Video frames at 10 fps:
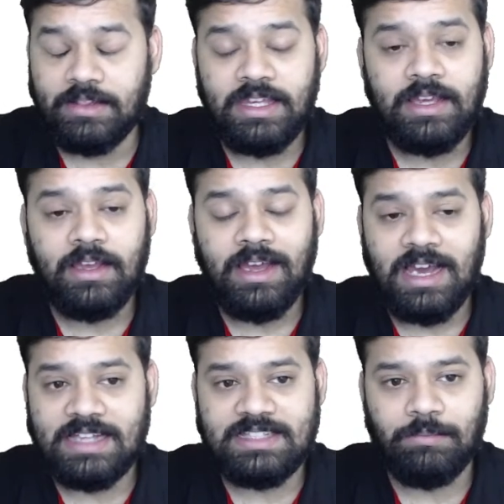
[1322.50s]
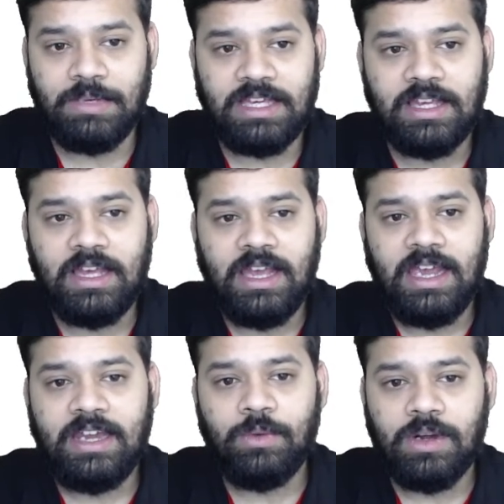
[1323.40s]
the assembly.
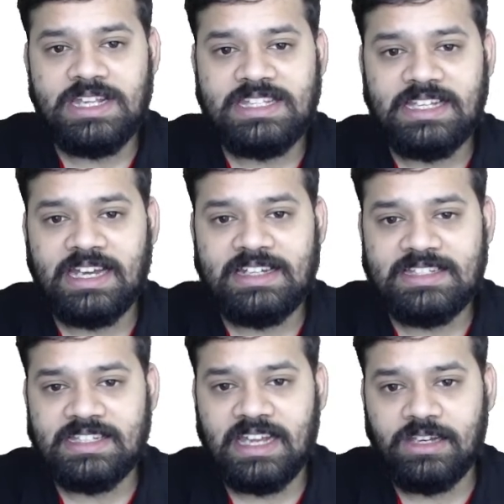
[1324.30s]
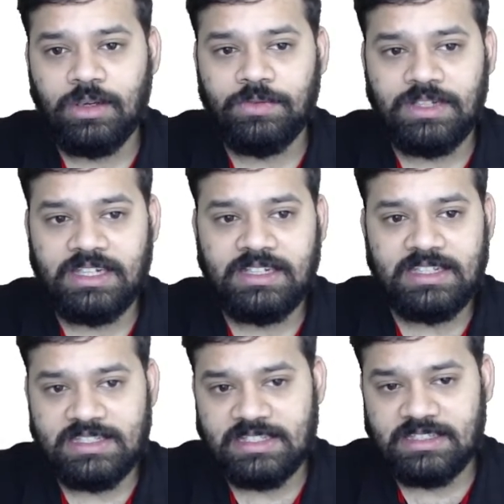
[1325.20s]
And what is the current scenario of Indian
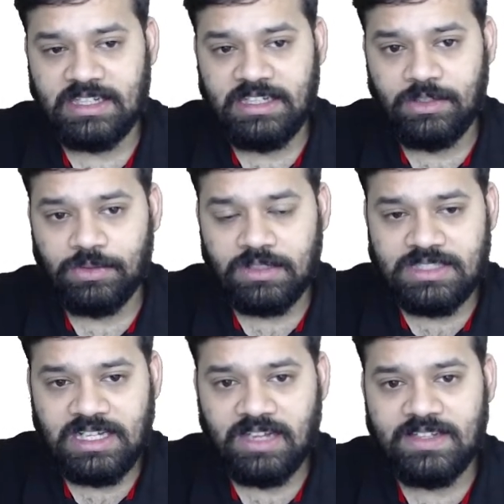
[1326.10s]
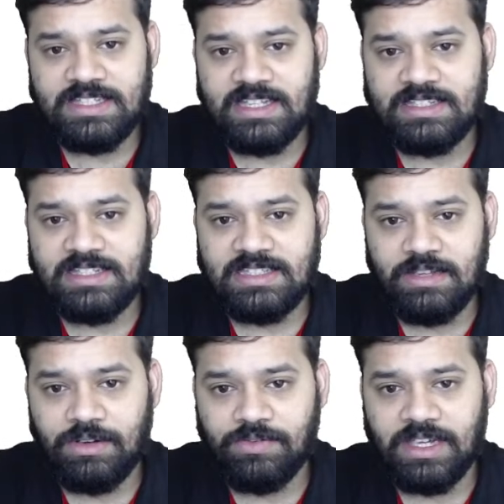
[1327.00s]
district? In 2011 census, there
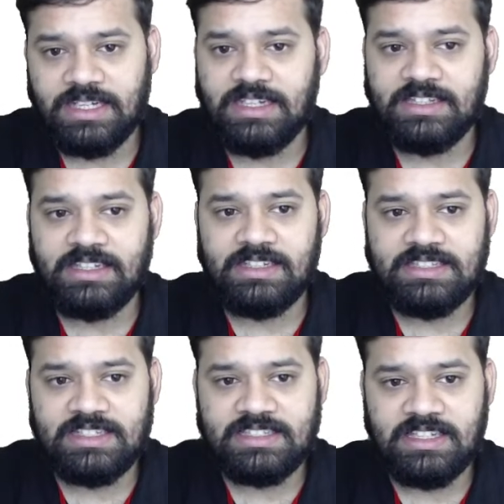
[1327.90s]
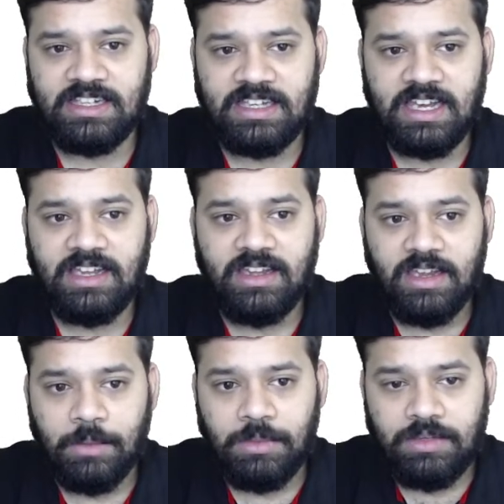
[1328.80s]
were 593 districts in India.
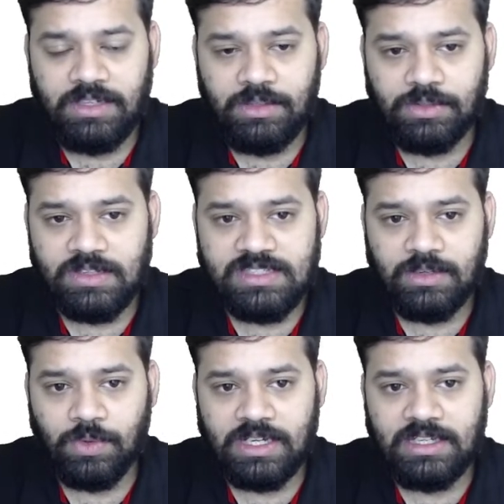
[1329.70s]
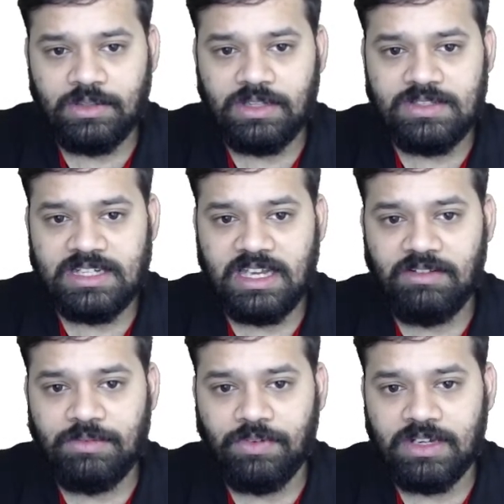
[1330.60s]
Between 2001 and
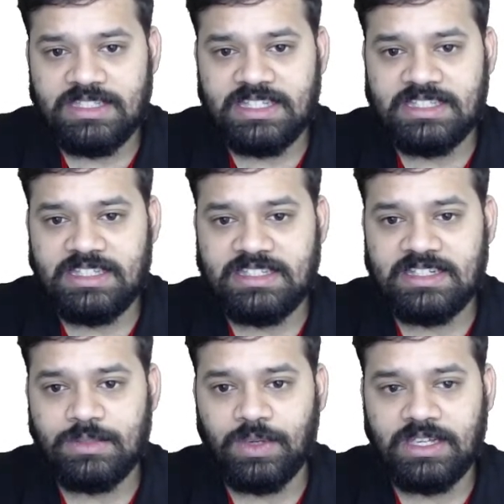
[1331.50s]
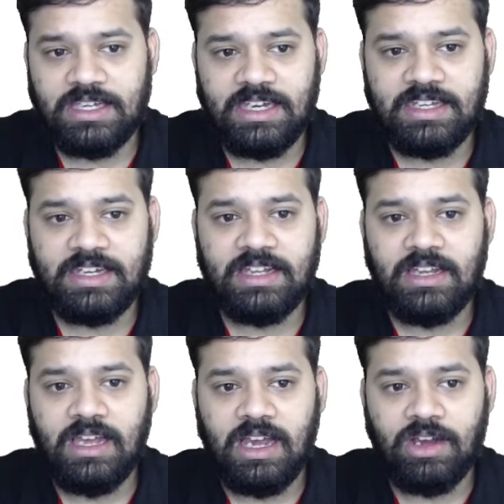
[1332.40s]
2011, 46 districts were created
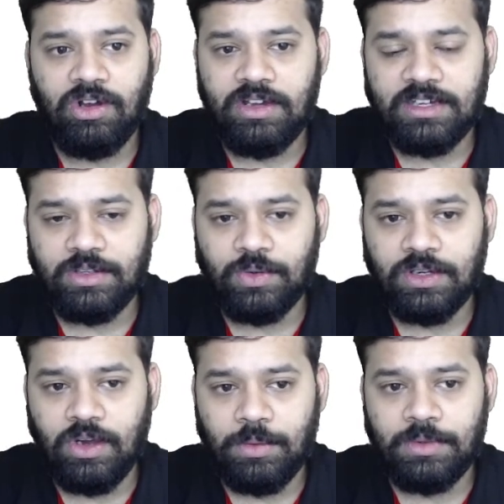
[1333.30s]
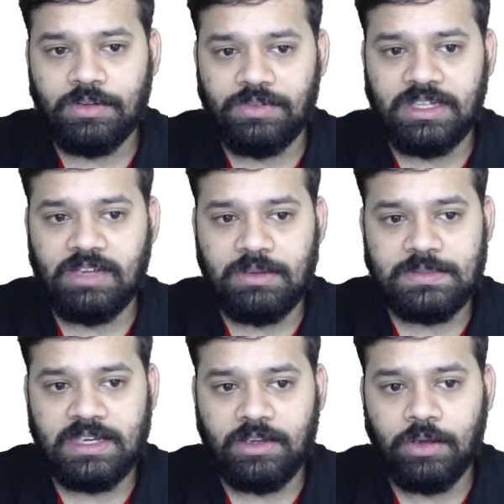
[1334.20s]
according to a Government of India
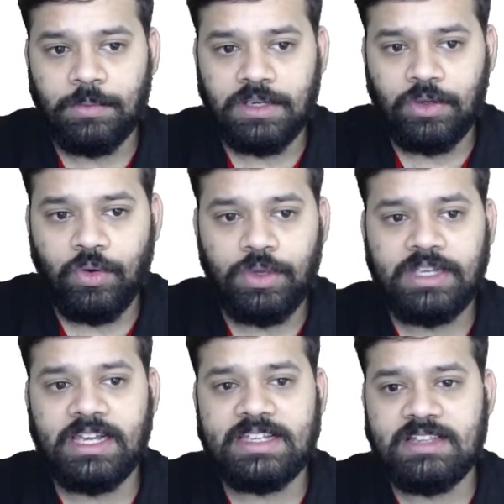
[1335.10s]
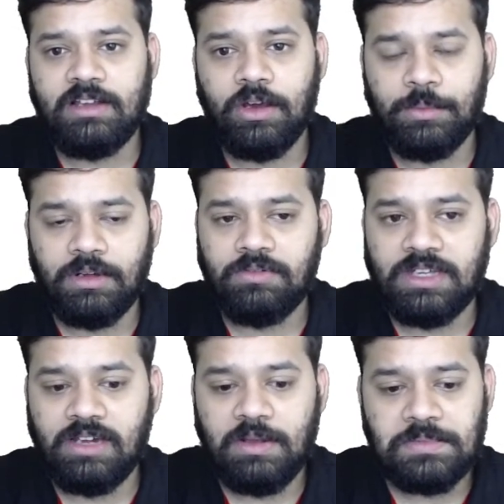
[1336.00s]
website. Government No India is a Government of
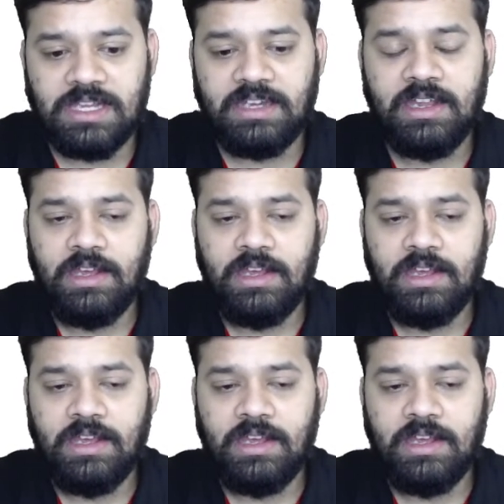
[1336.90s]
India website.